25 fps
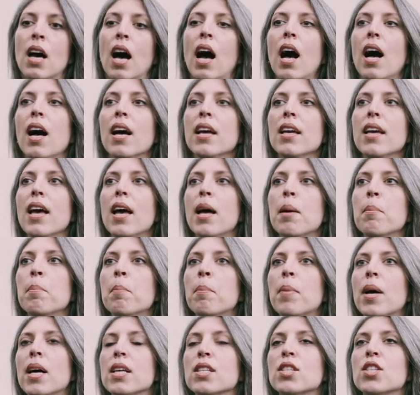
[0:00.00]
I
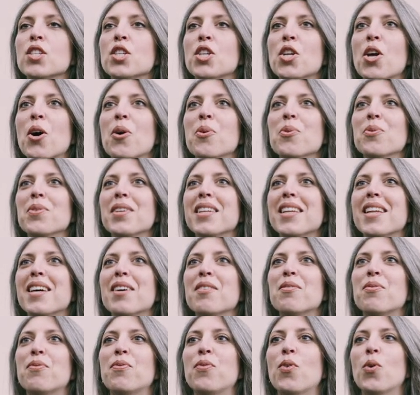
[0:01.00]
am best
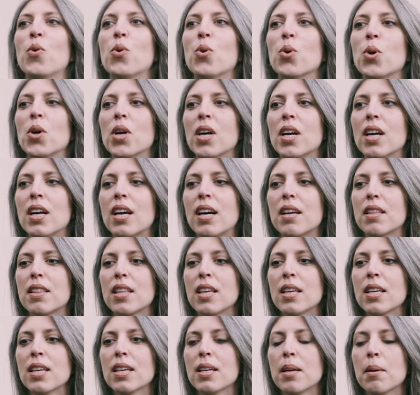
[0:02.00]
known for, I
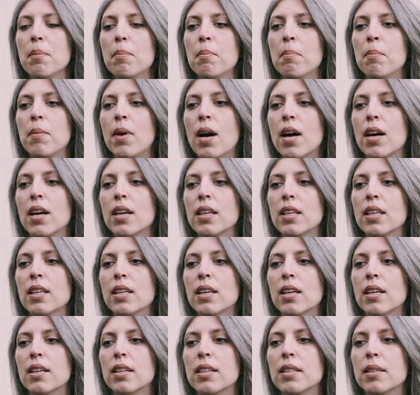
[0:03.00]
think, my
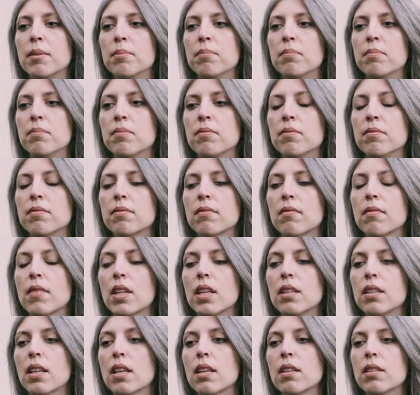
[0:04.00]

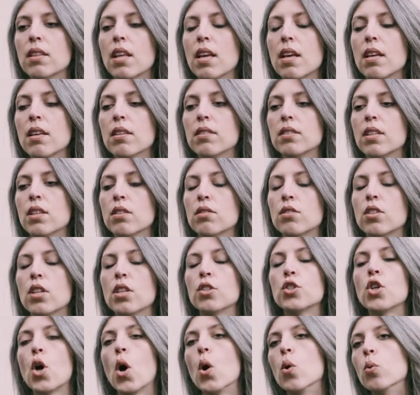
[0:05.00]
the
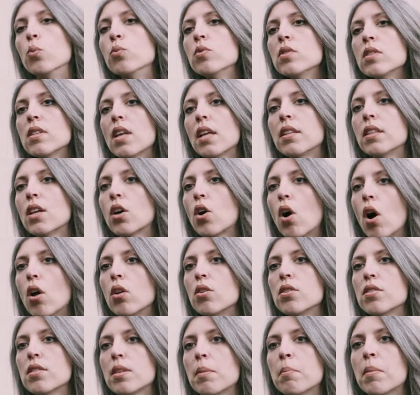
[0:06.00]
tones and the
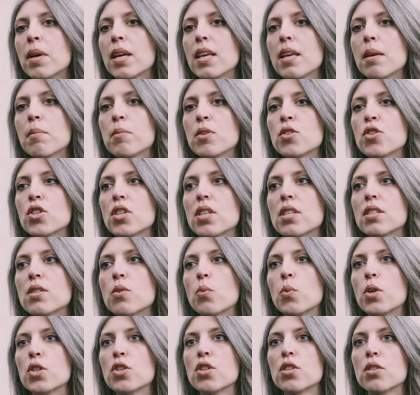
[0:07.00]
colors in my images,
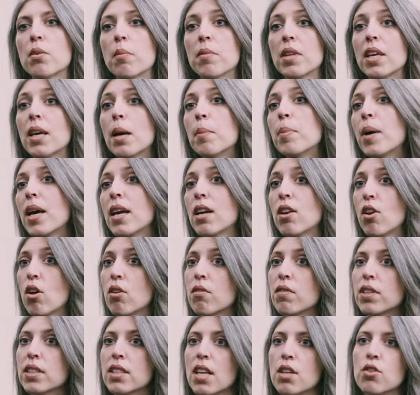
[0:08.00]
which is something I pay a lot
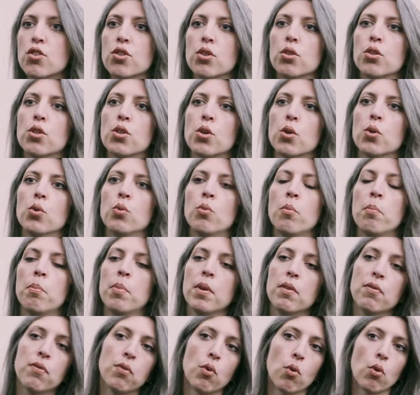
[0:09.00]
of attention to
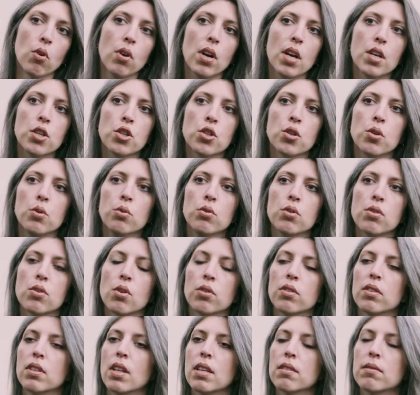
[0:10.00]
before I shoot,
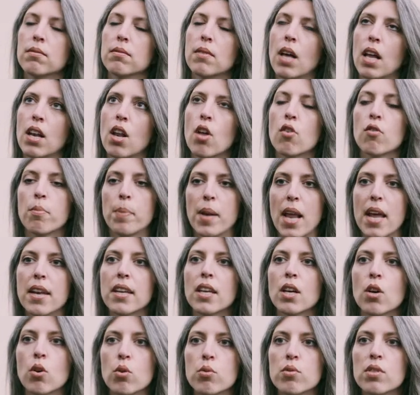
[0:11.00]
so that a lot of
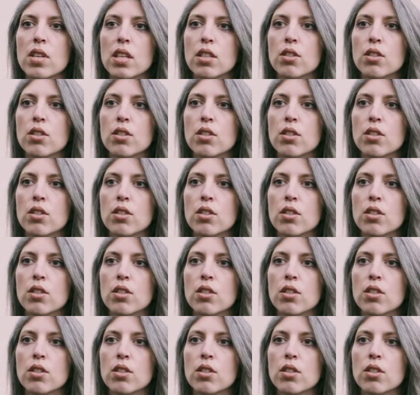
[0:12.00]
planning goes